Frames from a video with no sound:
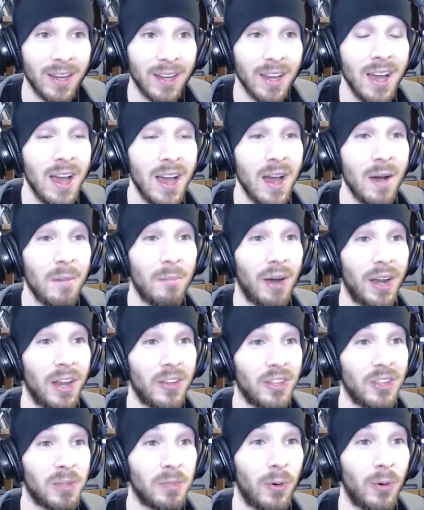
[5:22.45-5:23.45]
it. But
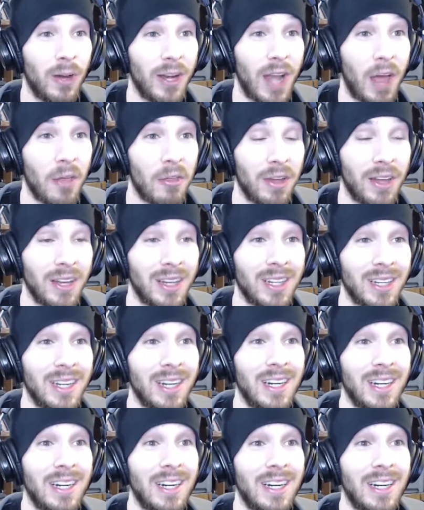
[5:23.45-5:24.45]
at this point, I think...